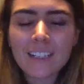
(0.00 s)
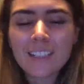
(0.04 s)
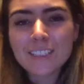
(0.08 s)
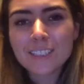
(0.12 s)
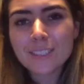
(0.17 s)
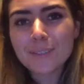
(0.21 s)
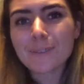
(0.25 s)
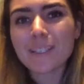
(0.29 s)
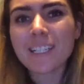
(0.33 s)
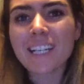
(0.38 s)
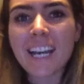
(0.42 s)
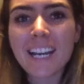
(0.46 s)

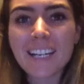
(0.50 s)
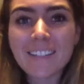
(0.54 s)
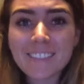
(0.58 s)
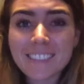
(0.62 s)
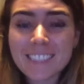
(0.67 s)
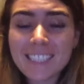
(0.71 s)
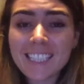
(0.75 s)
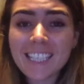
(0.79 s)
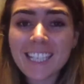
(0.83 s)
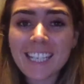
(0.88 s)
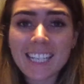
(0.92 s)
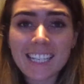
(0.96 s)
So when I
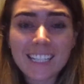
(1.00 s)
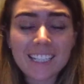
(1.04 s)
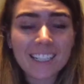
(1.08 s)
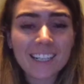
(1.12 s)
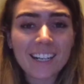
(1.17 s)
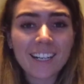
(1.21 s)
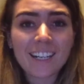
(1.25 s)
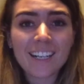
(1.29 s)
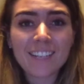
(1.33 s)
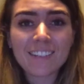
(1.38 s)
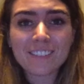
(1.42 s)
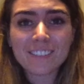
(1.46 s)
was a kid,
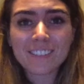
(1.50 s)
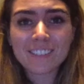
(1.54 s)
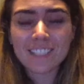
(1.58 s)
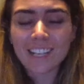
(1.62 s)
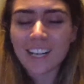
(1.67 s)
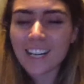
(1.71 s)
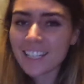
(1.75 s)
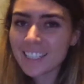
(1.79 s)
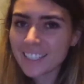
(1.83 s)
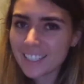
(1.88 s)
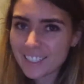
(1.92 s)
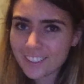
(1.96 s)
I was
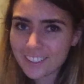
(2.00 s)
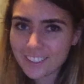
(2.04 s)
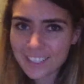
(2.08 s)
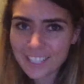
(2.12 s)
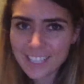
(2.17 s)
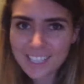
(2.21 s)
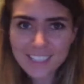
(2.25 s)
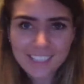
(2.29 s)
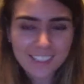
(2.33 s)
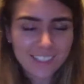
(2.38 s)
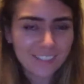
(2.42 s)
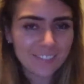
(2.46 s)
highly
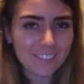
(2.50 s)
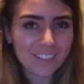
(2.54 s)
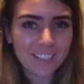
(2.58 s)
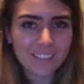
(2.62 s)
creative.